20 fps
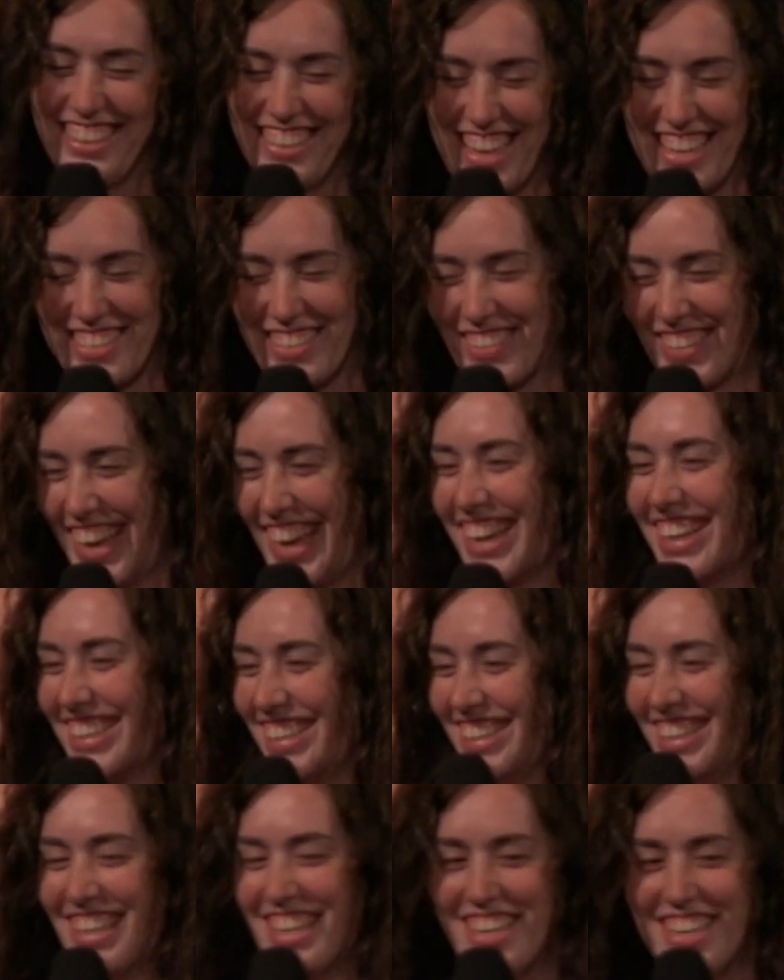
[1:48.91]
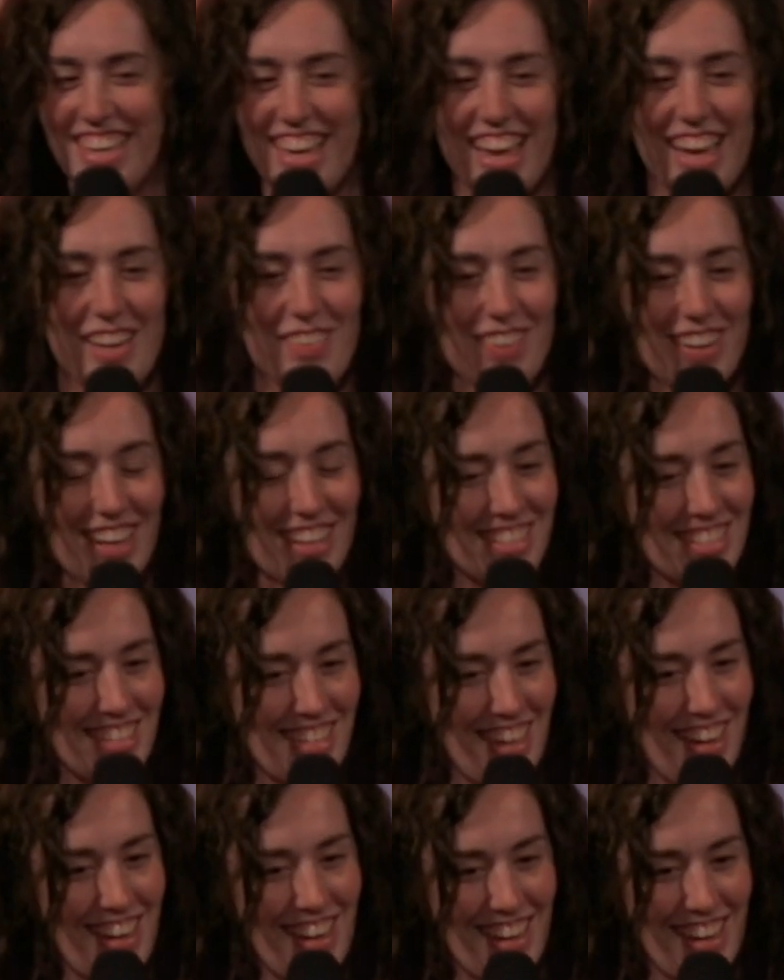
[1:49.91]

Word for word: That's okay. Anybody else, there?